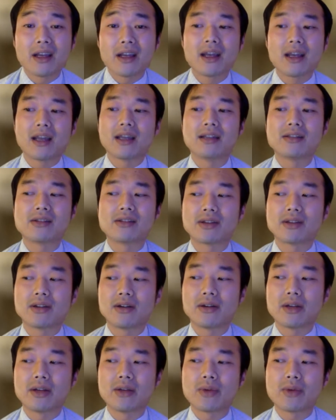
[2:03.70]
And
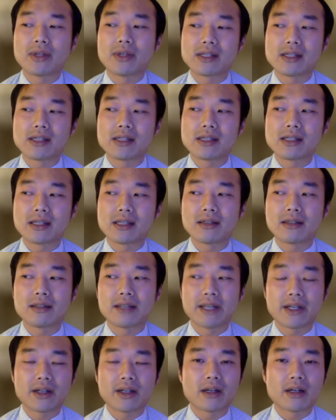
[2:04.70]
so it wasn't until
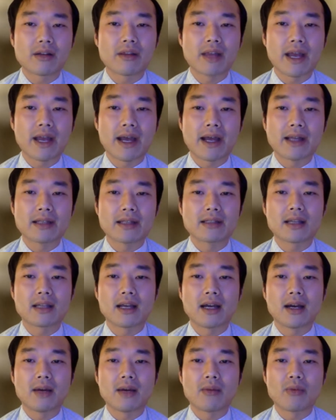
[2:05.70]
later that
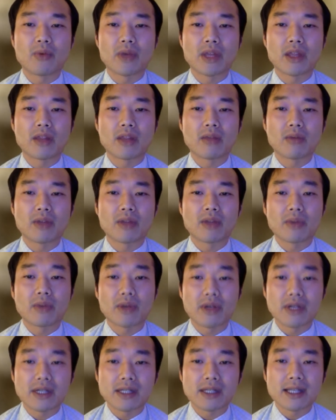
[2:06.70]
with
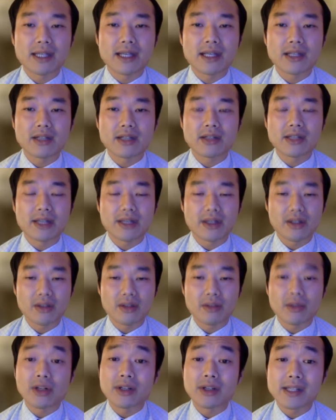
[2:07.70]
Senator
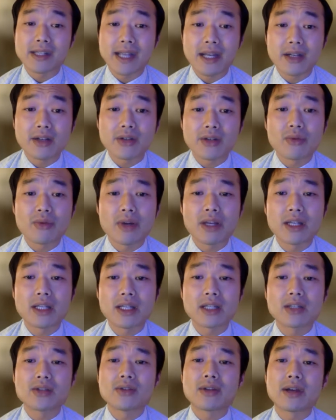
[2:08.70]
Bernie Sanders running
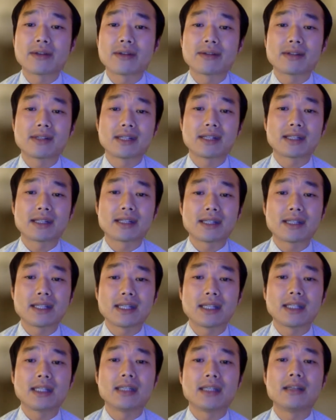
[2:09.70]
in
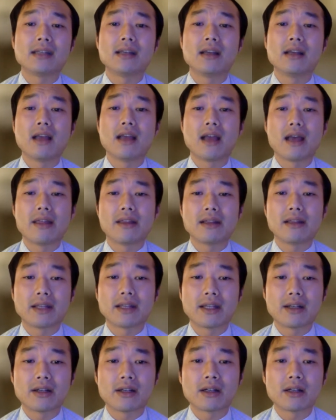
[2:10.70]
2016, and then
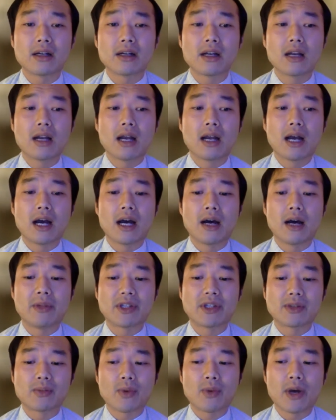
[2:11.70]
later
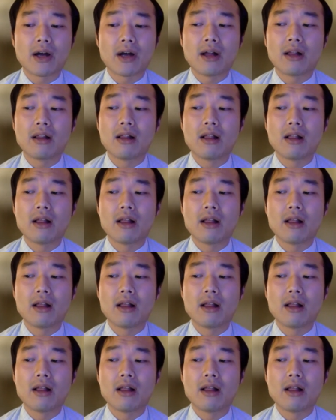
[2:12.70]
as well,